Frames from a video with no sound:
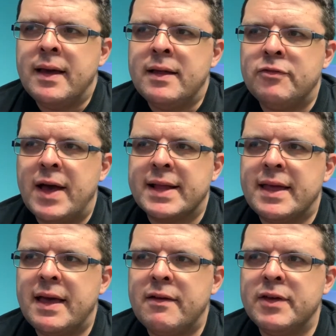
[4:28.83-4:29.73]
in fact
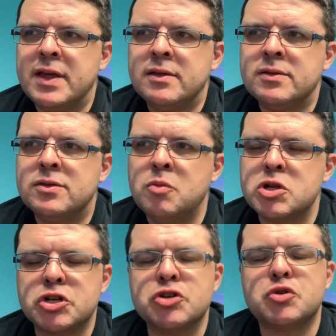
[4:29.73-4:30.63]
having too
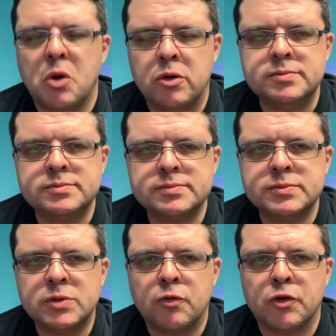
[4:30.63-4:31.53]
much control
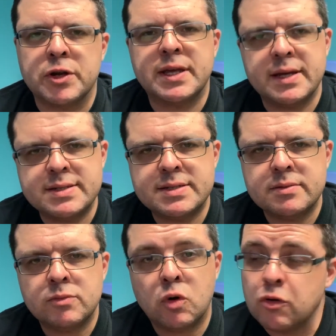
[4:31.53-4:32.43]
over the kids
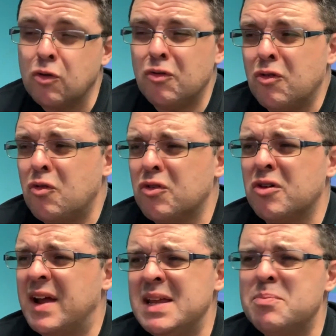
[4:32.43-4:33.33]
or over
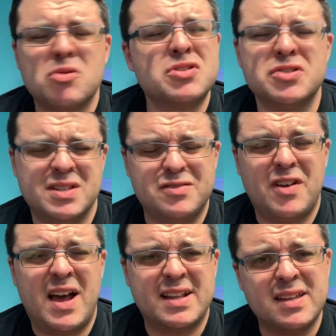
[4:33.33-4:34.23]
any person, in
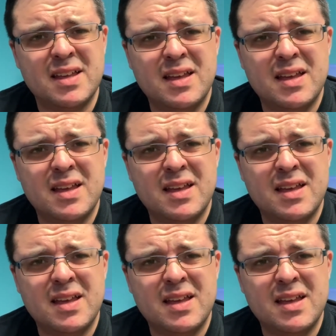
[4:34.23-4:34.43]
fact,